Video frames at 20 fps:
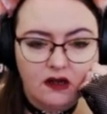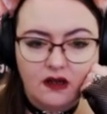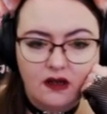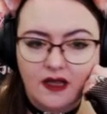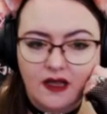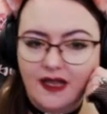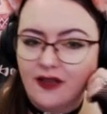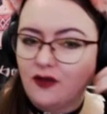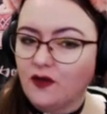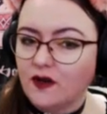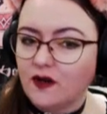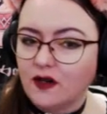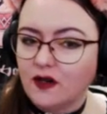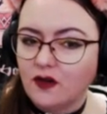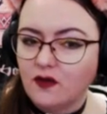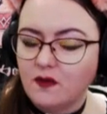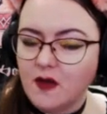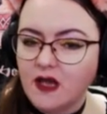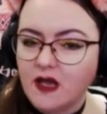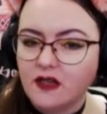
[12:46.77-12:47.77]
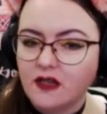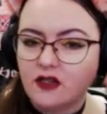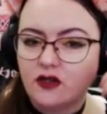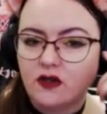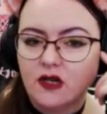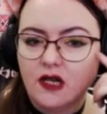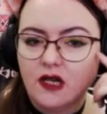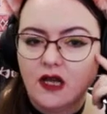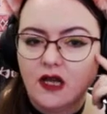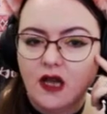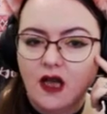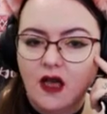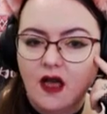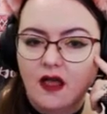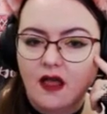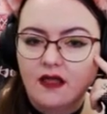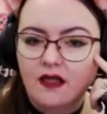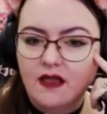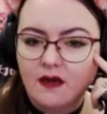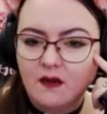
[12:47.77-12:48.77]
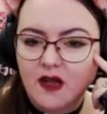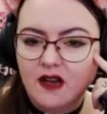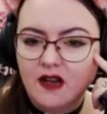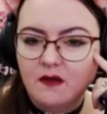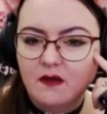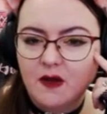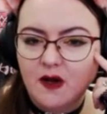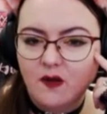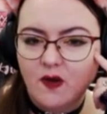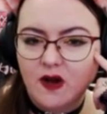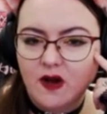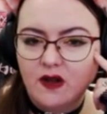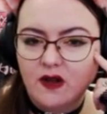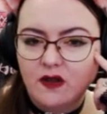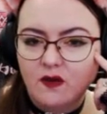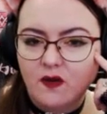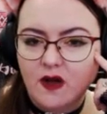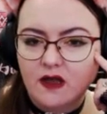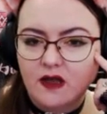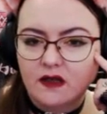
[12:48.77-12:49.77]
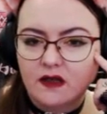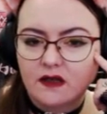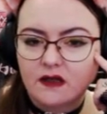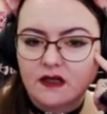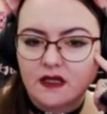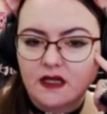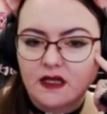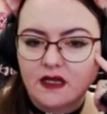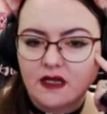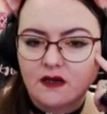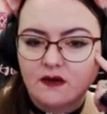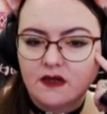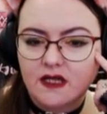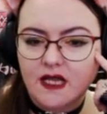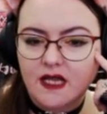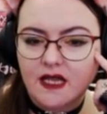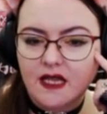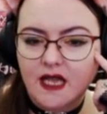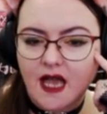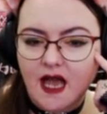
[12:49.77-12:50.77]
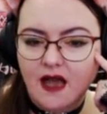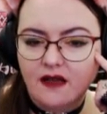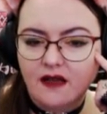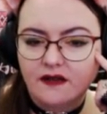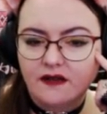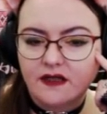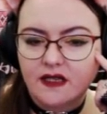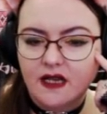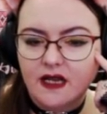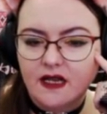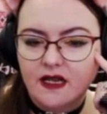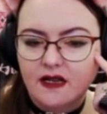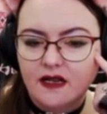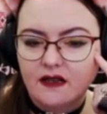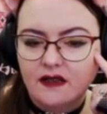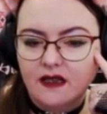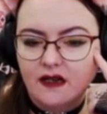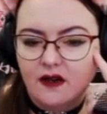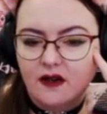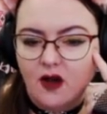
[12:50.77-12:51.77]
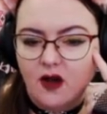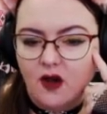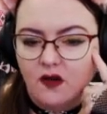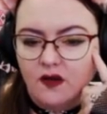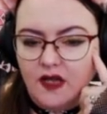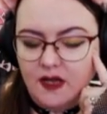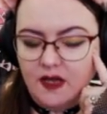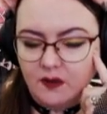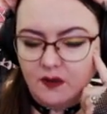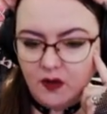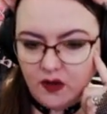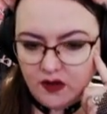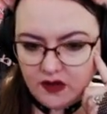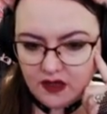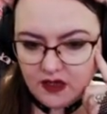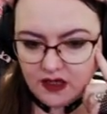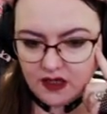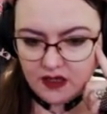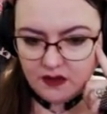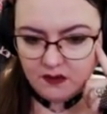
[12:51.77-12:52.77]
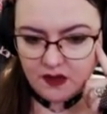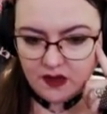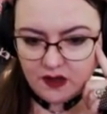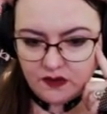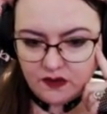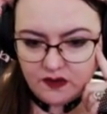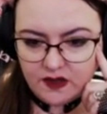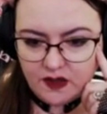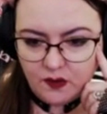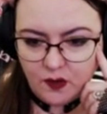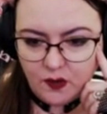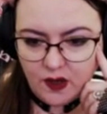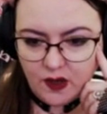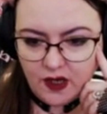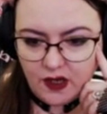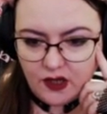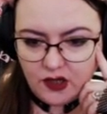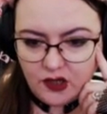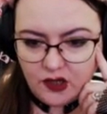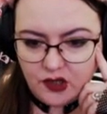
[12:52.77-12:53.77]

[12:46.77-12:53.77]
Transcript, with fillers: Like critical mastery. That might have been one of the ones. I think it was like outside and then a whole heap on, in the middle somewhere.